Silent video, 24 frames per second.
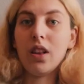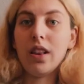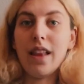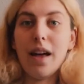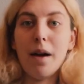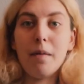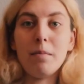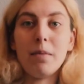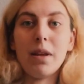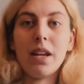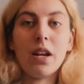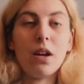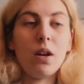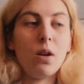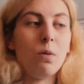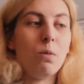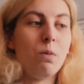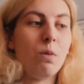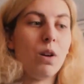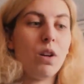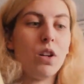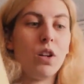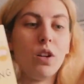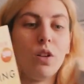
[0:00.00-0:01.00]
let me know
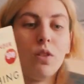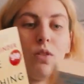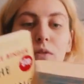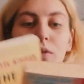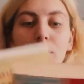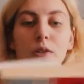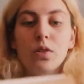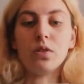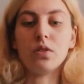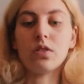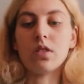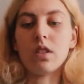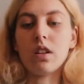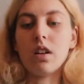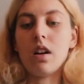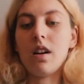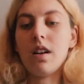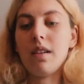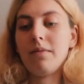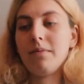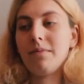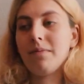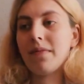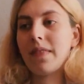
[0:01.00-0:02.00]
what your thoughts
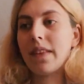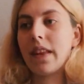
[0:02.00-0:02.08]
are